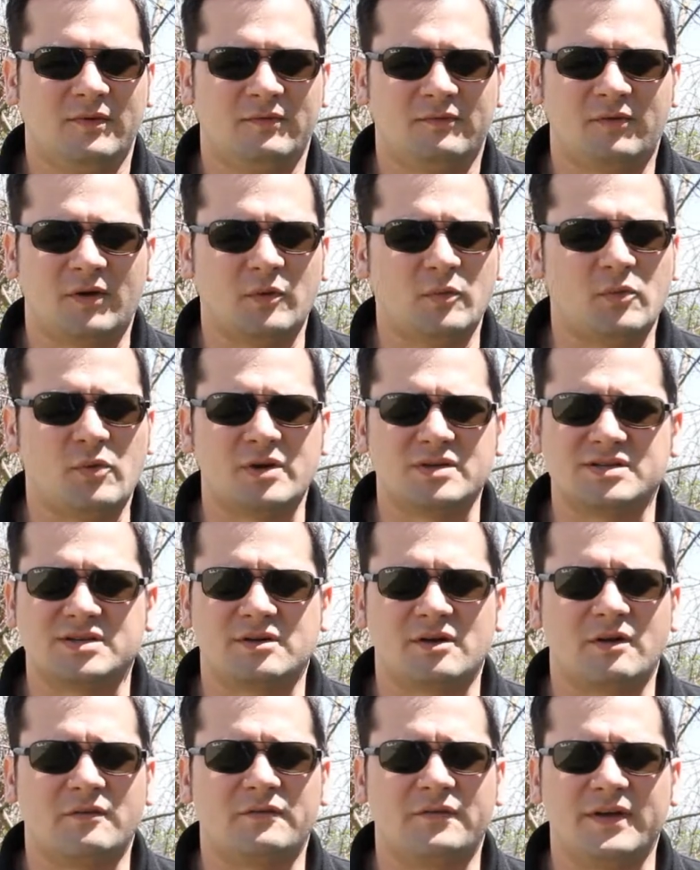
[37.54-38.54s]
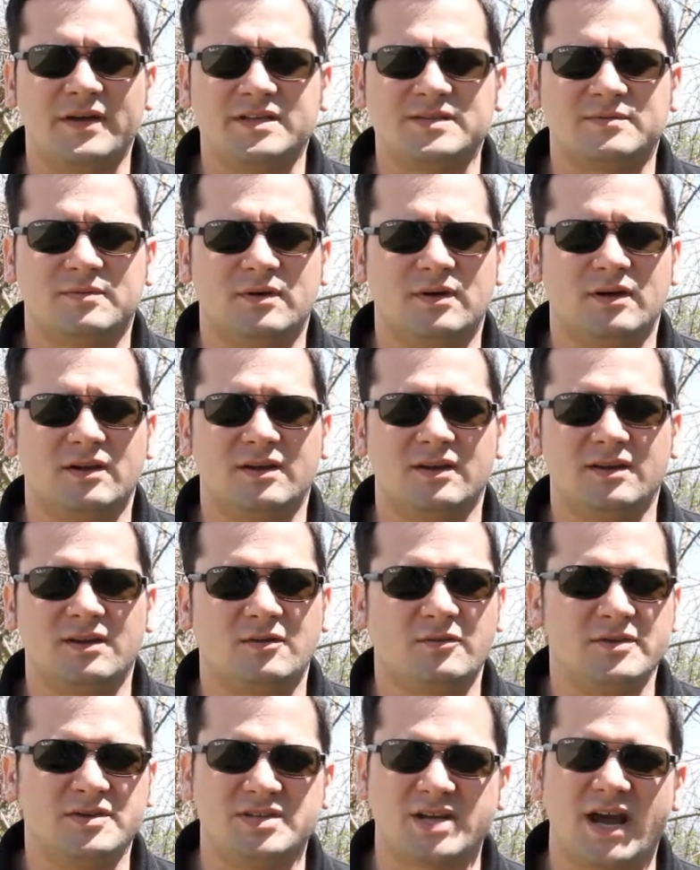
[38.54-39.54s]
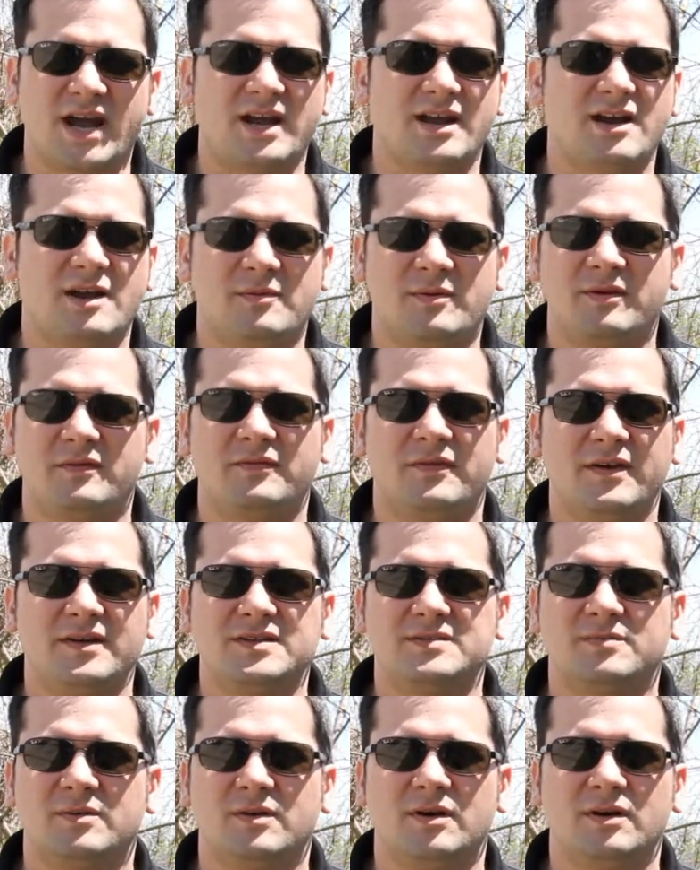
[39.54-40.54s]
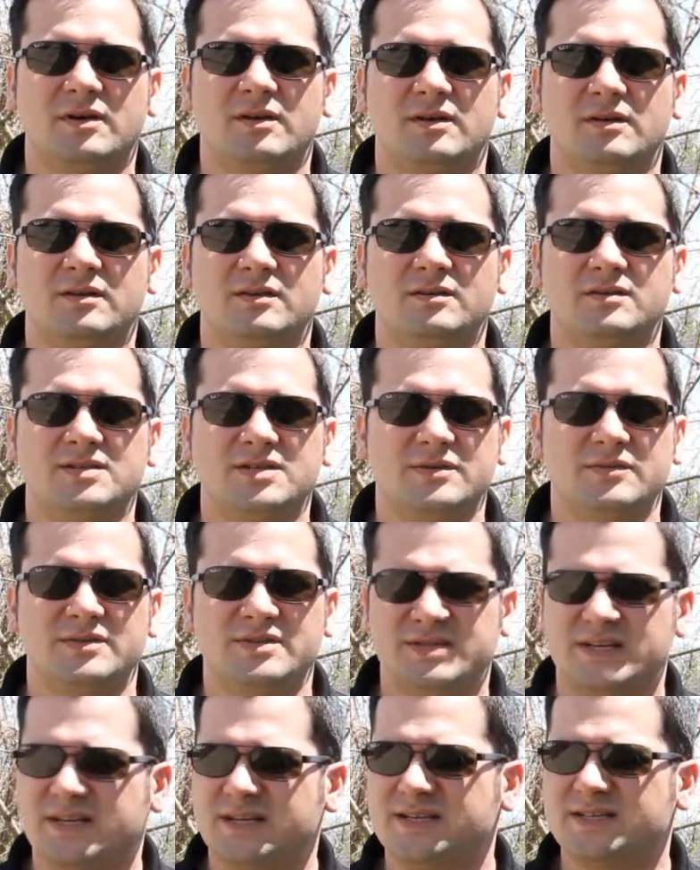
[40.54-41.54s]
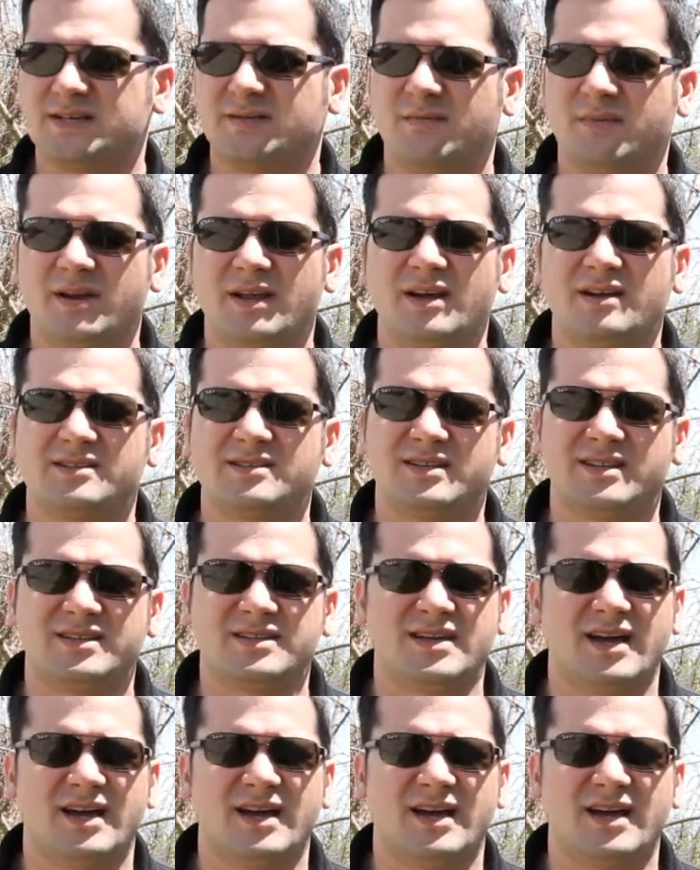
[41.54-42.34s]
friend requested her on Facebook, and we chatted up on Facebook, and she was seeing somebody else at the